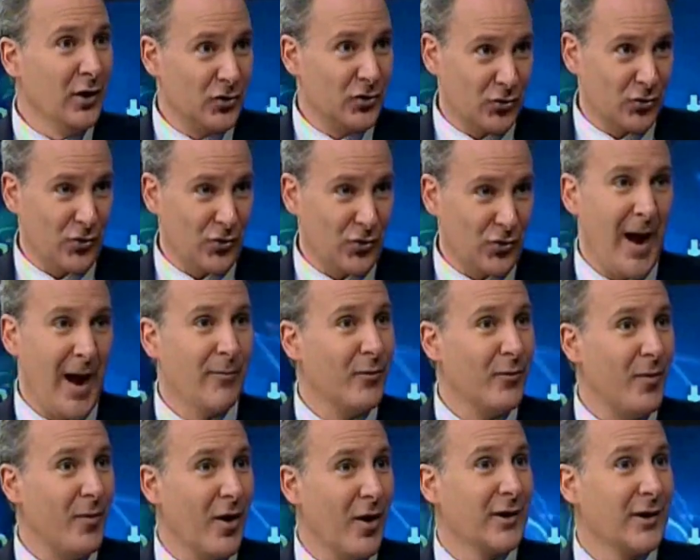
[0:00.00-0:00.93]

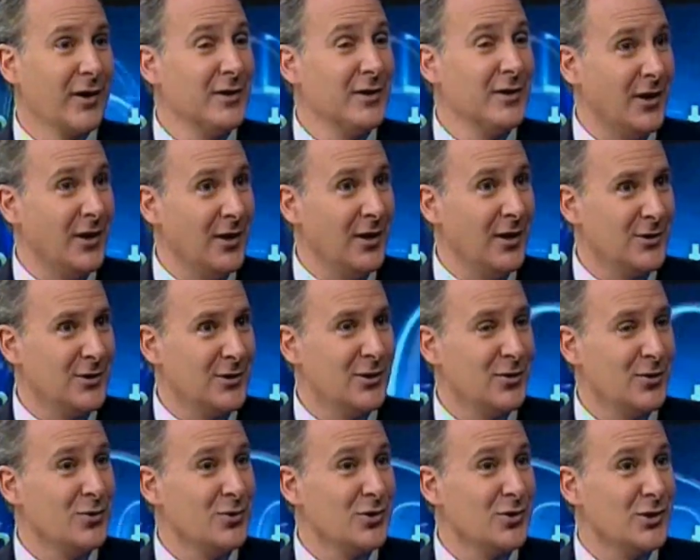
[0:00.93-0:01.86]
strapped Americans and
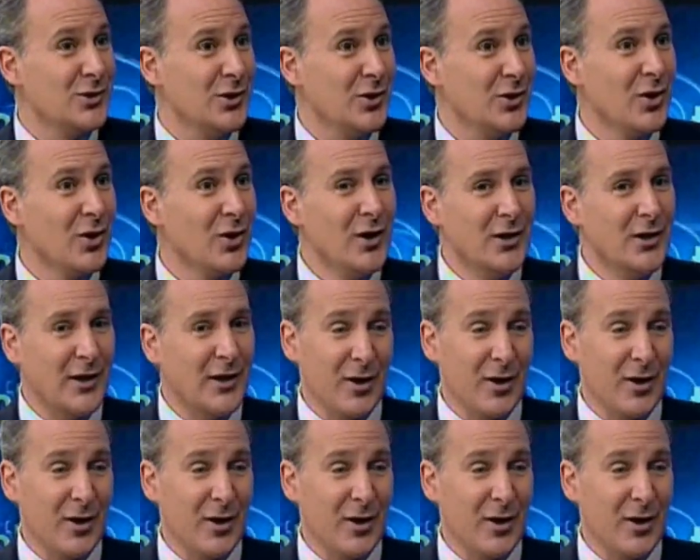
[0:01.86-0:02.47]
institutions here